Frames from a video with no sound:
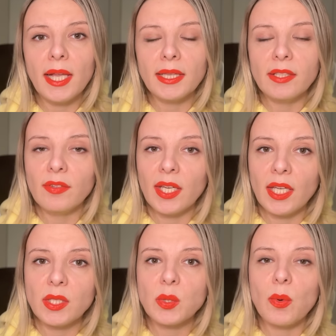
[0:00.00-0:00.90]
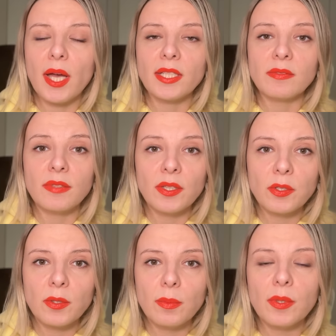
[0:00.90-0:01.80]
leaving it quite
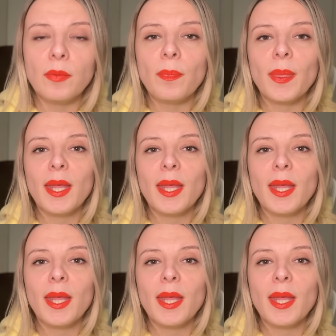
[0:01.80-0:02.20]
vulnerable.